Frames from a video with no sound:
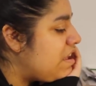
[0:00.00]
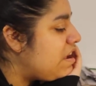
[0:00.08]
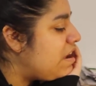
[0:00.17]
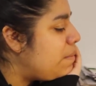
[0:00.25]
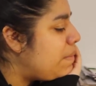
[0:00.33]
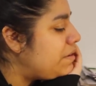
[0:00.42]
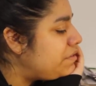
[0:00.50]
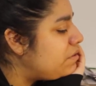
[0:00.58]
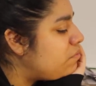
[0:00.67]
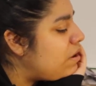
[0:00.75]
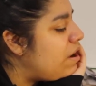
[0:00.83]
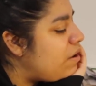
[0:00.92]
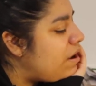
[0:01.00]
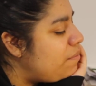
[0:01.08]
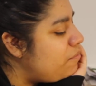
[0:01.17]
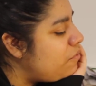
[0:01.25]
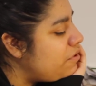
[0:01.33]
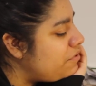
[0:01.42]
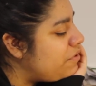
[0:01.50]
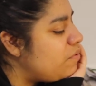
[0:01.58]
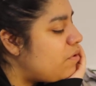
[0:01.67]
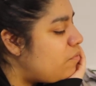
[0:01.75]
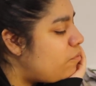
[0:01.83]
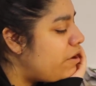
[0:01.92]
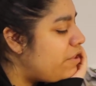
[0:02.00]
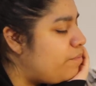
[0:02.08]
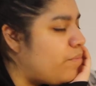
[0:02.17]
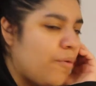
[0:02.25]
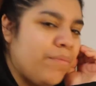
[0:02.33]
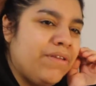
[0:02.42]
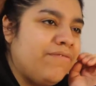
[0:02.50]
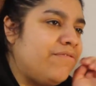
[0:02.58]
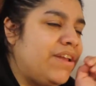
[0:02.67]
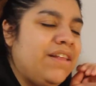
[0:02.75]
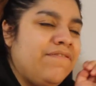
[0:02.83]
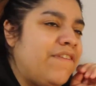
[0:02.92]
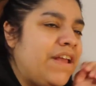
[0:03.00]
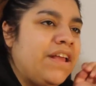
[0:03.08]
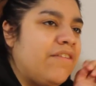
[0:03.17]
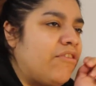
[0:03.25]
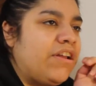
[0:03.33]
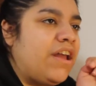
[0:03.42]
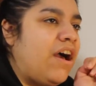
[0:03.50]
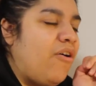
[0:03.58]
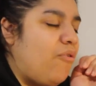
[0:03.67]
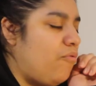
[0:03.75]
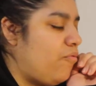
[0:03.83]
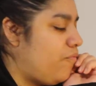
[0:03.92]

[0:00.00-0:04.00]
I imagine. I, I'm wondering what is Bobby really thinking right now.